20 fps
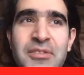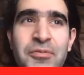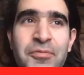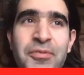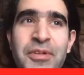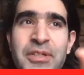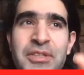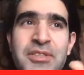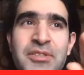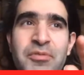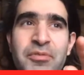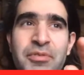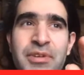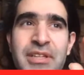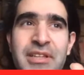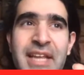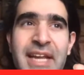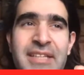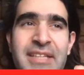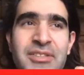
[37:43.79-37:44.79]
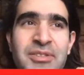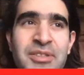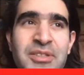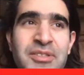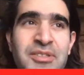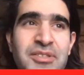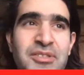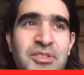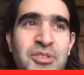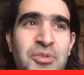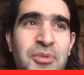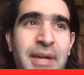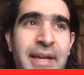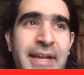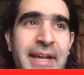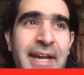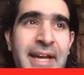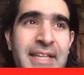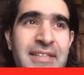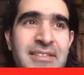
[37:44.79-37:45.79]
first three letters, you try
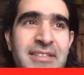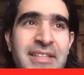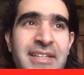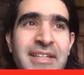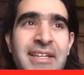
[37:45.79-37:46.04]
and